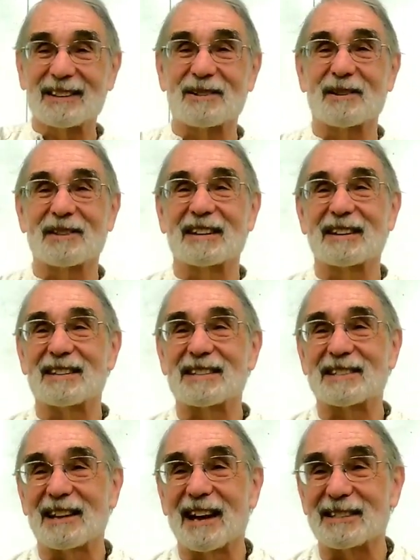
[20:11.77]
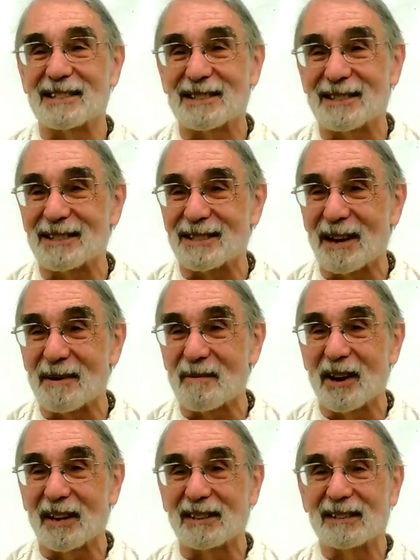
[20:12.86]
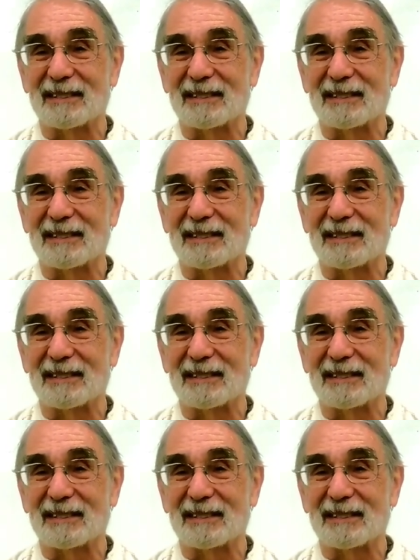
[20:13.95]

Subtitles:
you to think of these classes the same way.